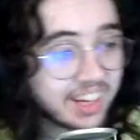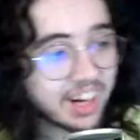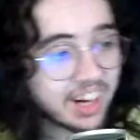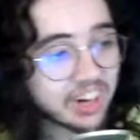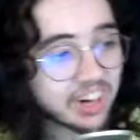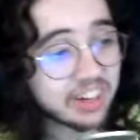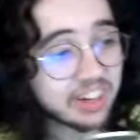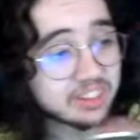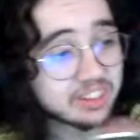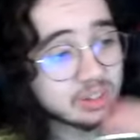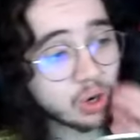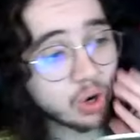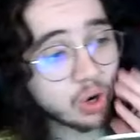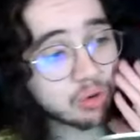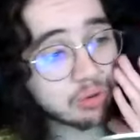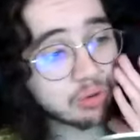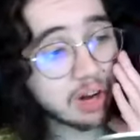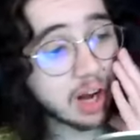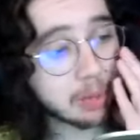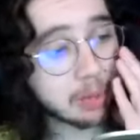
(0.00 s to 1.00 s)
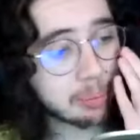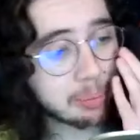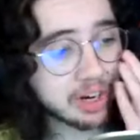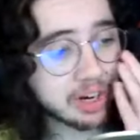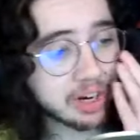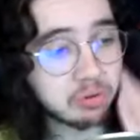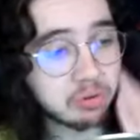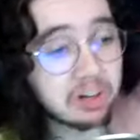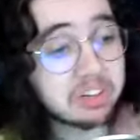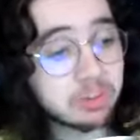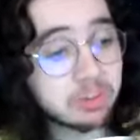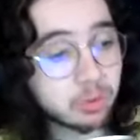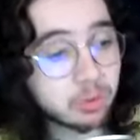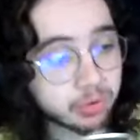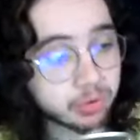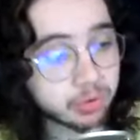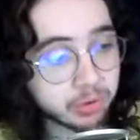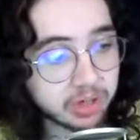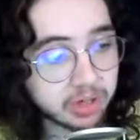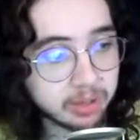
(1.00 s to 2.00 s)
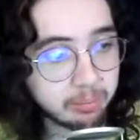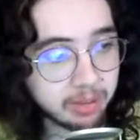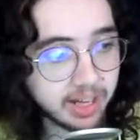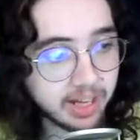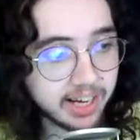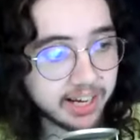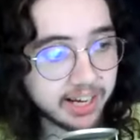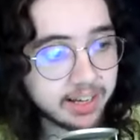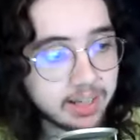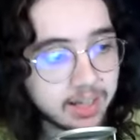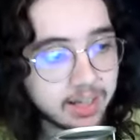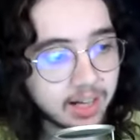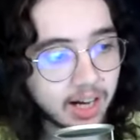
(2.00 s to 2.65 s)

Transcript: Okay, so or, uh, but original screenplay,